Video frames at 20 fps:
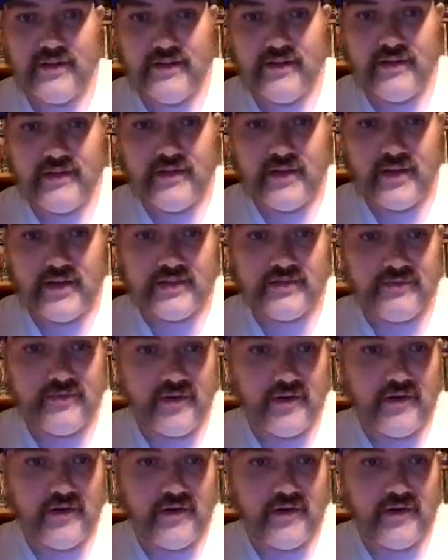As far
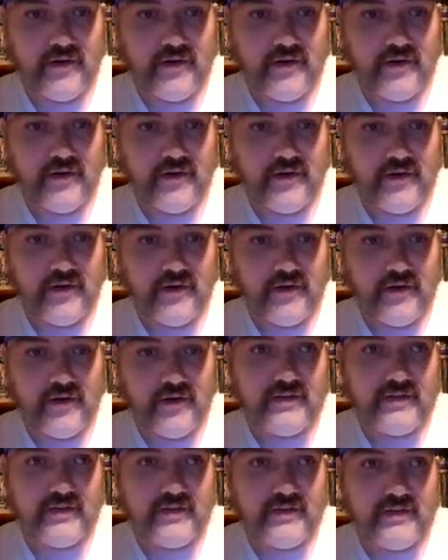as the
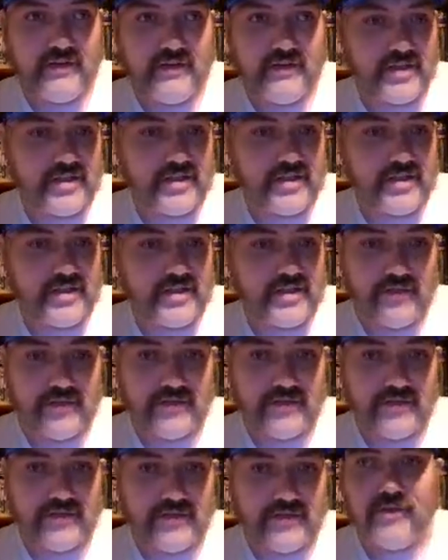big shows go,
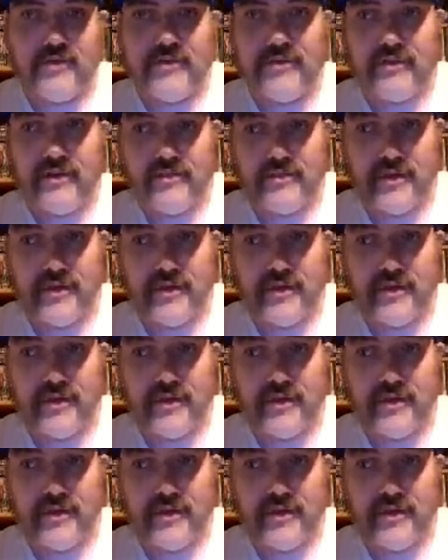I mean,